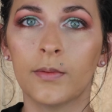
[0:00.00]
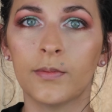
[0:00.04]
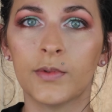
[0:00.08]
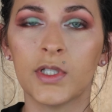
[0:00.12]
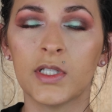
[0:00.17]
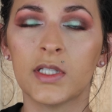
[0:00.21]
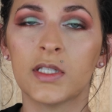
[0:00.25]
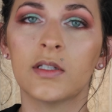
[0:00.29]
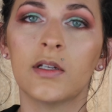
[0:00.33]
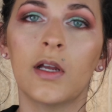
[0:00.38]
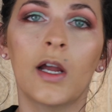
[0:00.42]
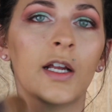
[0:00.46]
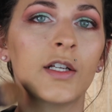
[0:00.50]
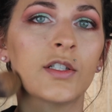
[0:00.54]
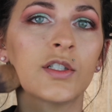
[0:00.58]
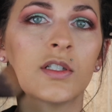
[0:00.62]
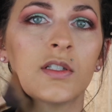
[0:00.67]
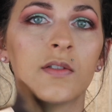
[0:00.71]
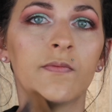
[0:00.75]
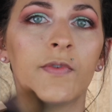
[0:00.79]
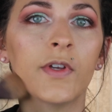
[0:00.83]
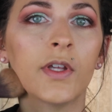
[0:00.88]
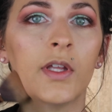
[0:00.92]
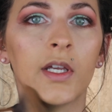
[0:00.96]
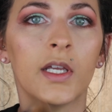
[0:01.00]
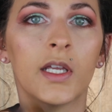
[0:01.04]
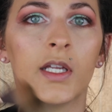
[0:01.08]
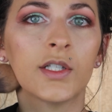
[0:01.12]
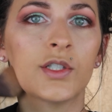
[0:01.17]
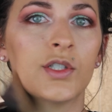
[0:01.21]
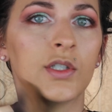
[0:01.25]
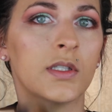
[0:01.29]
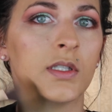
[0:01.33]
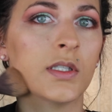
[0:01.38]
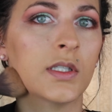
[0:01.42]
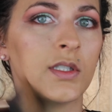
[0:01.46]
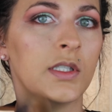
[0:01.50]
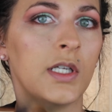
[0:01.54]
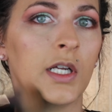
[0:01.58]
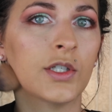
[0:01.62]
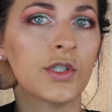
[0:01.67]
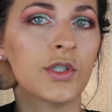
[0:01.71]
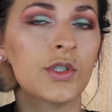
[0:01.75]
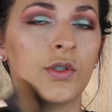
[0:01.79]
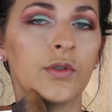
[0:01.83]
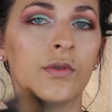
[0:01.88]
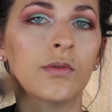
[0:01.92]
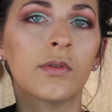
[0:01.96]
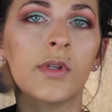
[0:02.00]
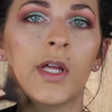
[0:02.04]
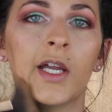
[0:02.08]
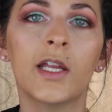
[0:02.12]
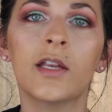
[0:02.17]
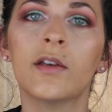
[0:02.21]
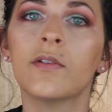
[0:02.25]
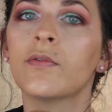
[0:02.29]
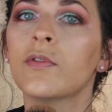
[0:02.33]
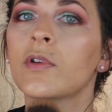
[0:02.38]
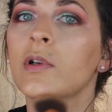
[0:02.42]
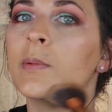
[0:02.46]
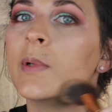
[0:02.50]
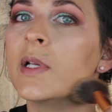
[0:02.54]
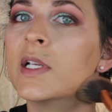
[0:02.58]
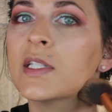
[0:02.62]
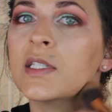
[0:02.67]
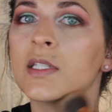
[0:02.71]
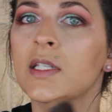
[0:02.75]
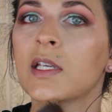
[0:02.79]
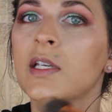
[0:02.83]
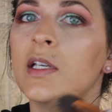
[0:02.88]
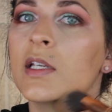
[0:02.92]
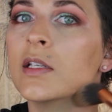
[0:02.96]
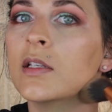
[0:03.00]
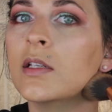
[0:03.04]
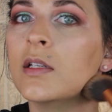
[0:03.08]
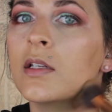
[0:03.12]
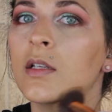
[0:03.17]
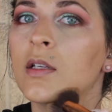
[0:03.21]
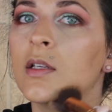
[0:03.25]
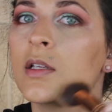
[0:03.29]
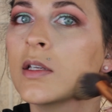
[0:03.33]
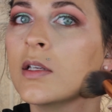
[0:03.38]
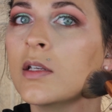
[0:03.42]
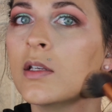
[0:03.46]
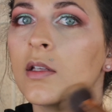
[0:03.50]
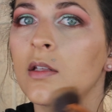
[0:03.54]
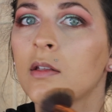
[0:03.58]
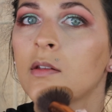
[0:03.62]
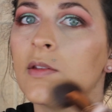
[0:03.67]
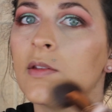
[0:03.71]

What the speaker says: And I just feel like it's just a touch too light for my skin.